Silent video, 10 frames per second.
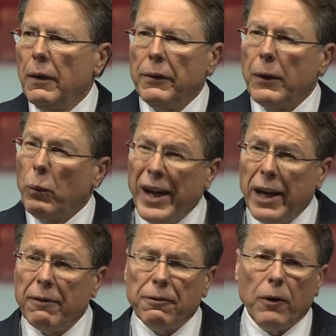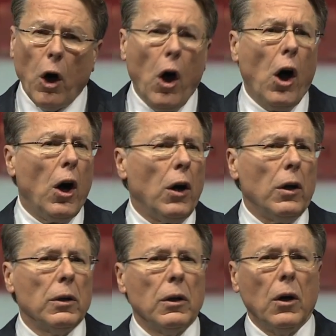That we've
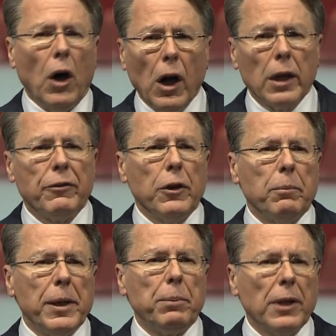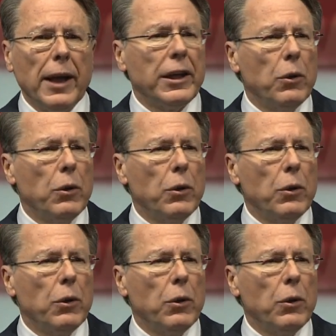all of you and people like